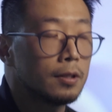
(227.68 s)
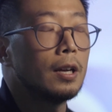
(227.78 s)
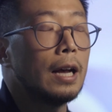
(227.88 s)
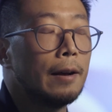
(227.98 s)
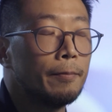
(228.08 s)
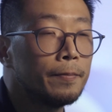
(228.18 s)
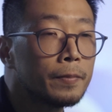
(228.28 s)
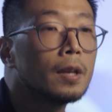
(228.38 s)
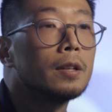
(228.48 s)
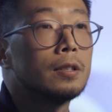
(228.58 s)
the
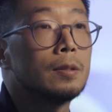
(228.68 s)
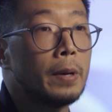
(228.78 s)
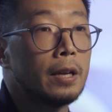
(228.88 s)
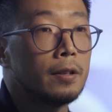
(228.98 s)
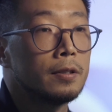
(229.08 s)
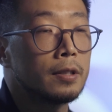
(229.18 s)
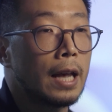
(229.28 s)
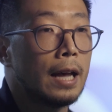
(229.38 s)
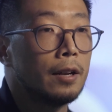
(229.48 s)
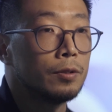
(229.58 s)
speed of the
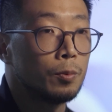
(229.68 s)
scan as